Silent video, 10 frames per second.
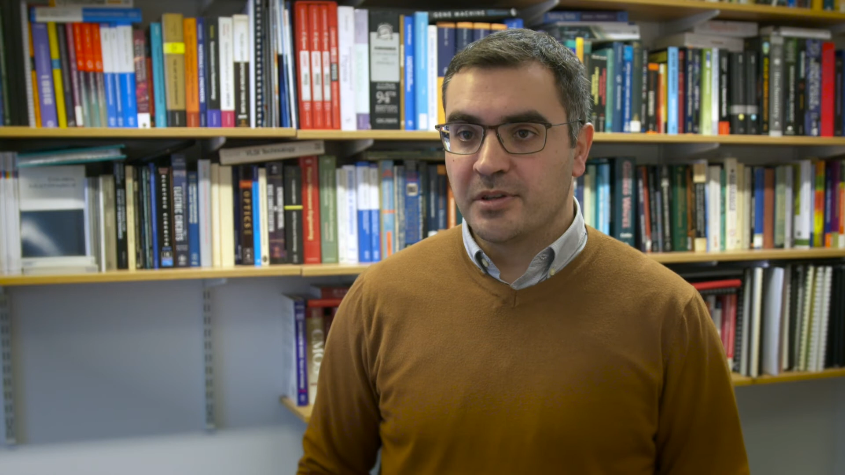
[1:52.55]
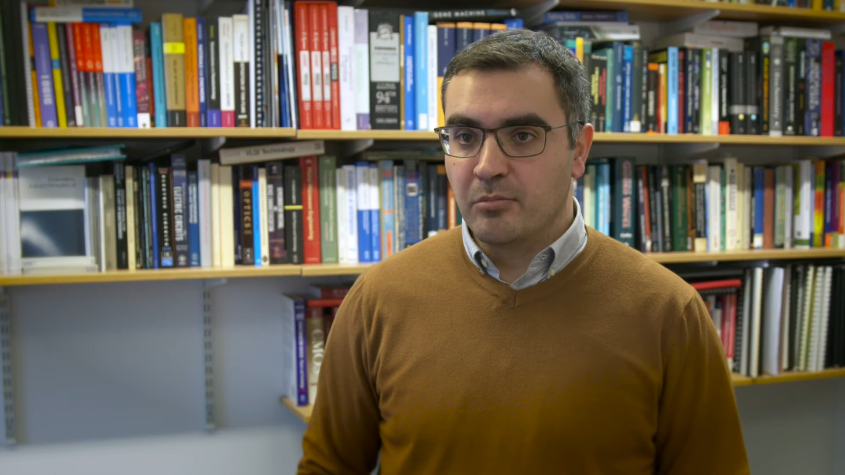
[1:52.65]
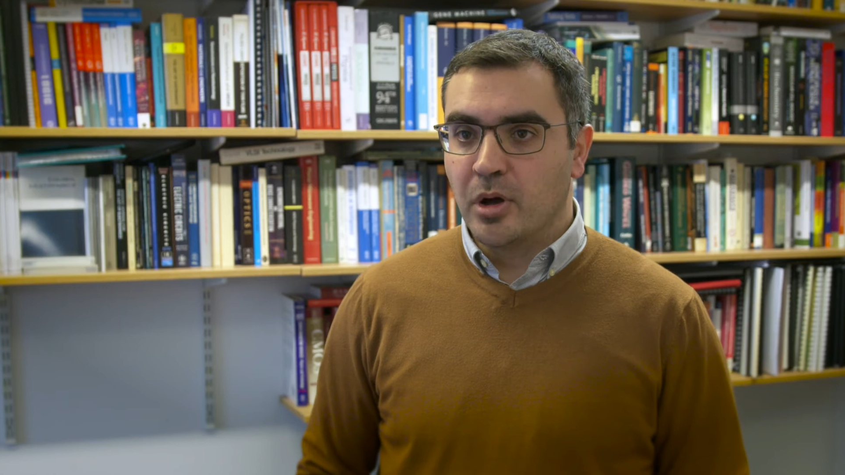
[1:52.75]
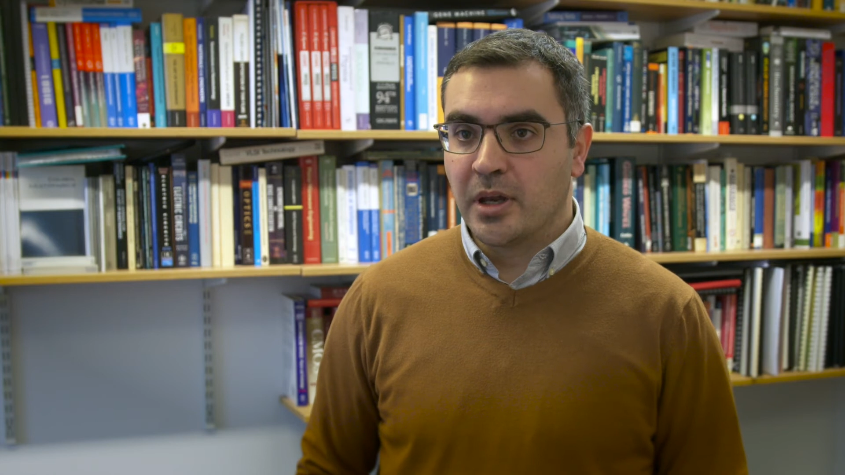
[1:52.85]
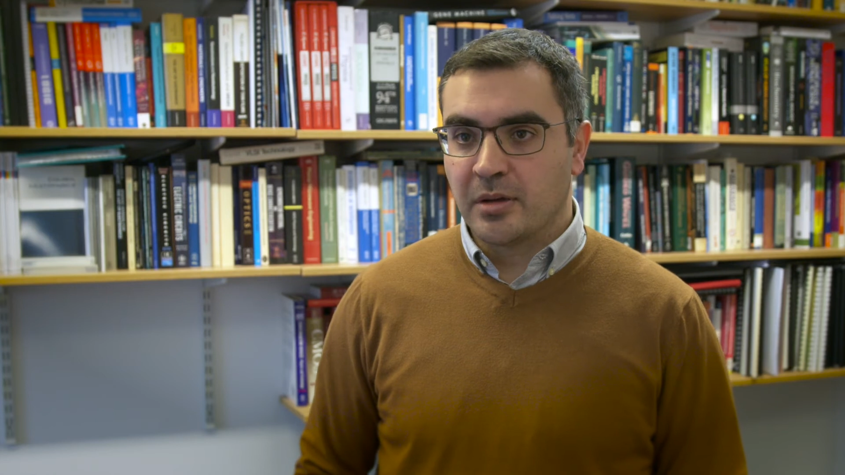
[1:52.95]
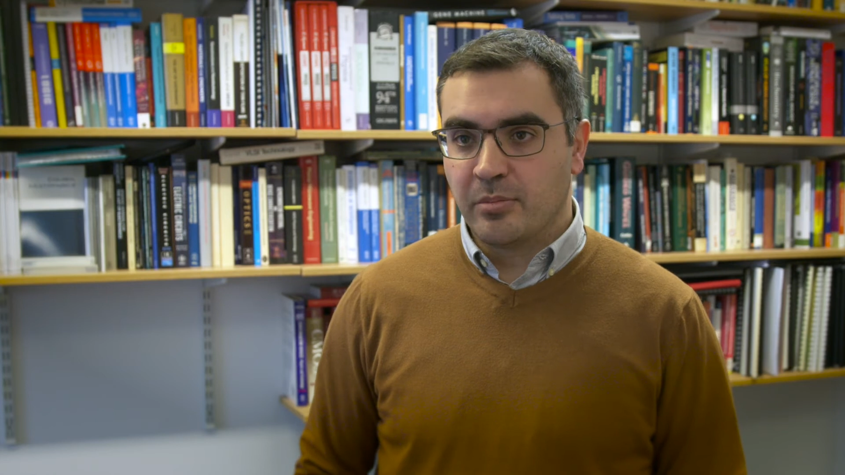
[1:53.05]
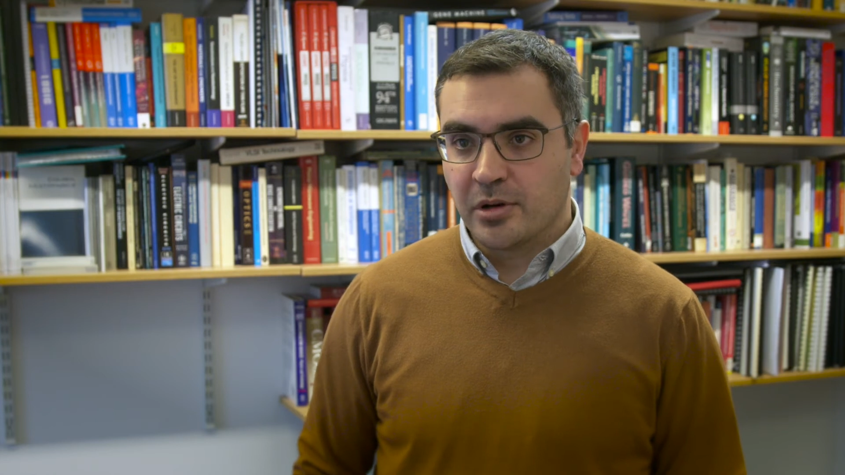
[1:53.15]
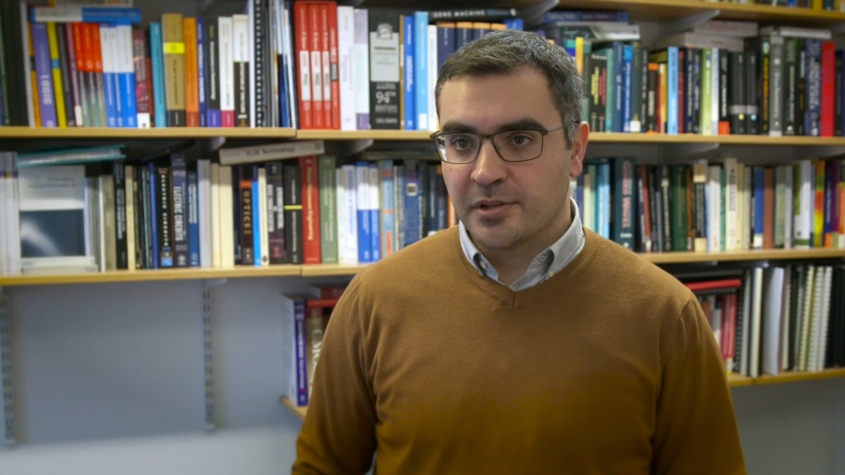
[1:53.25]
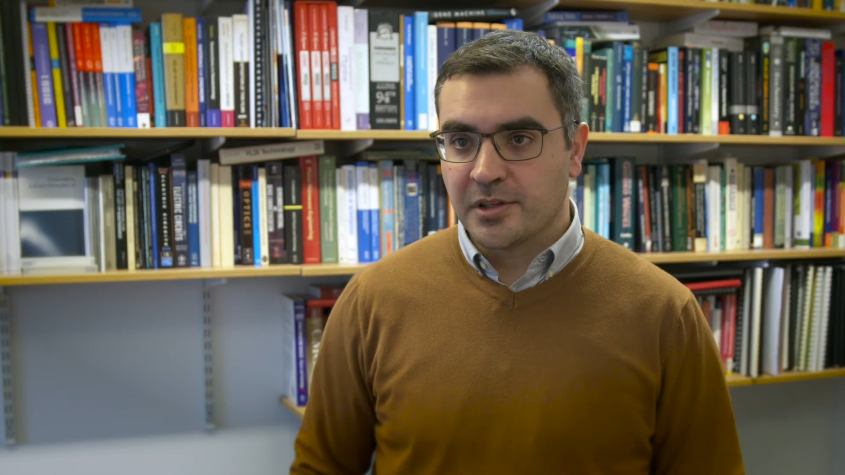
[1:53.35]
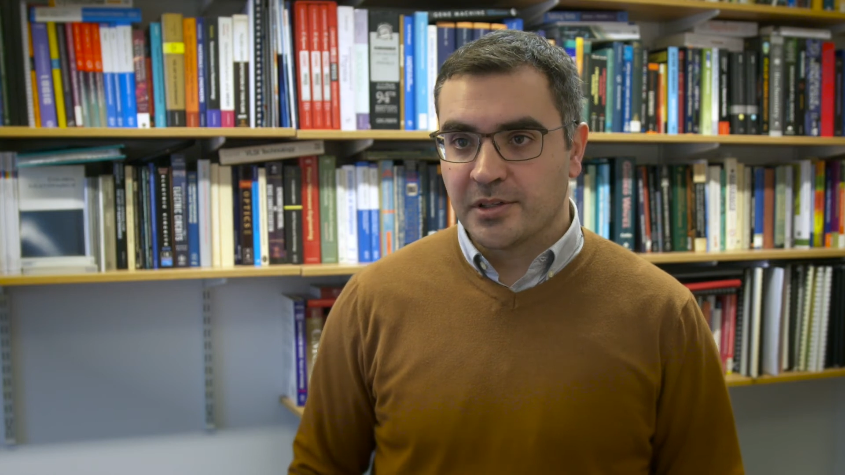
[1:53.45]
symbolic
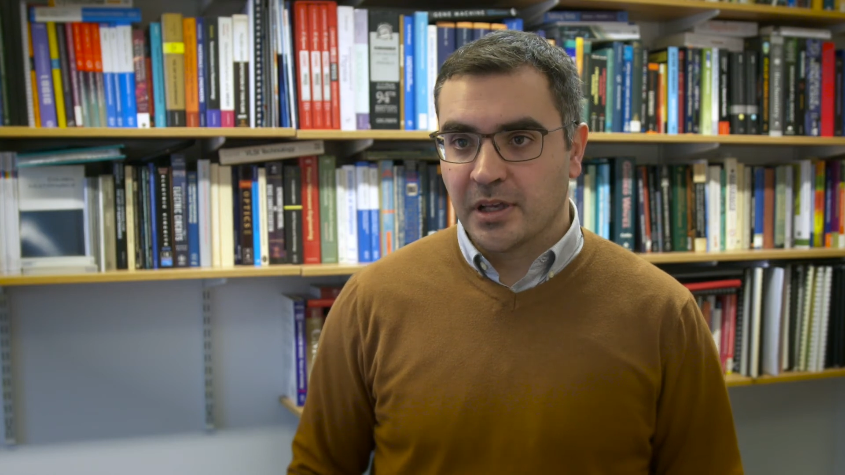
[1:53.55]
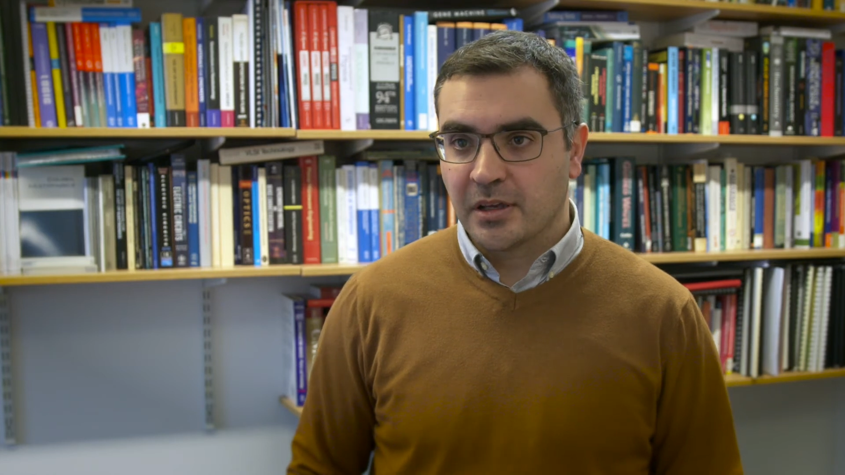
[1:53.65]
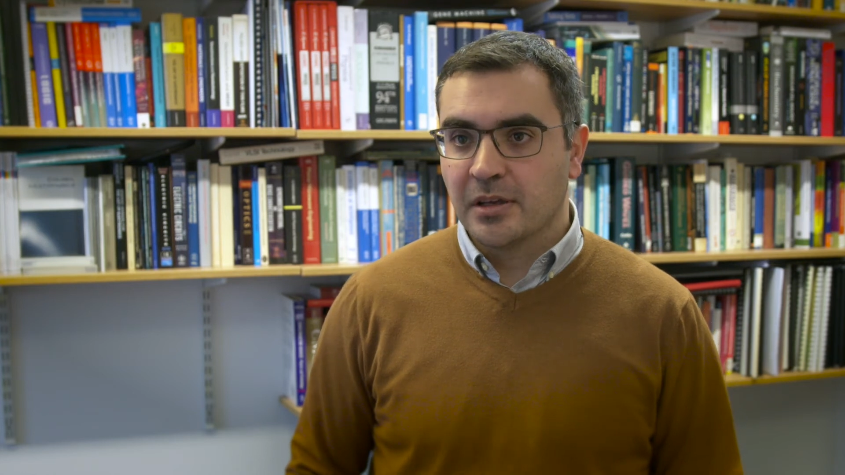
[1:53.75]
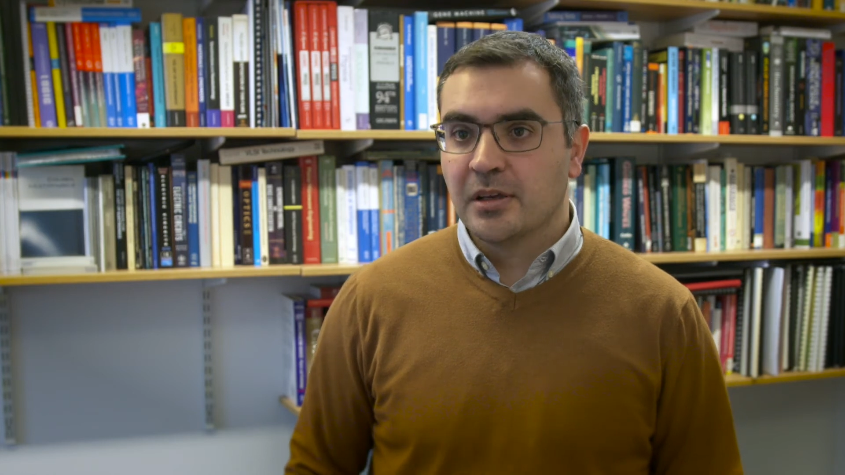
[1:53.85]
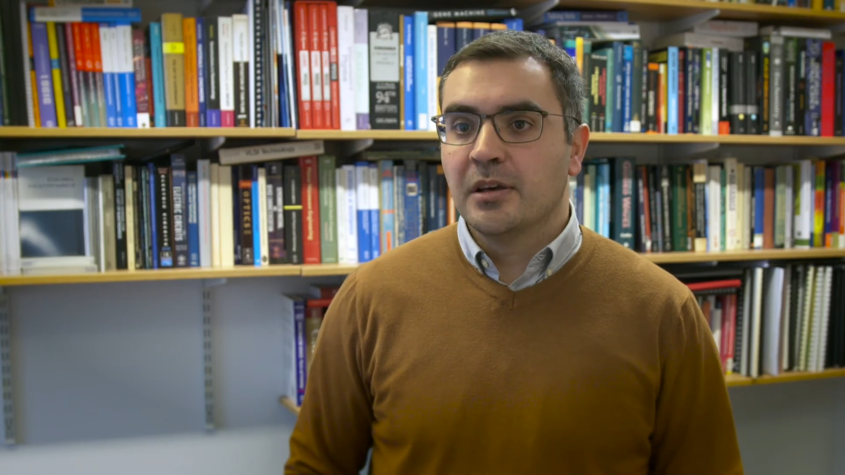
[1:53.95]
processing.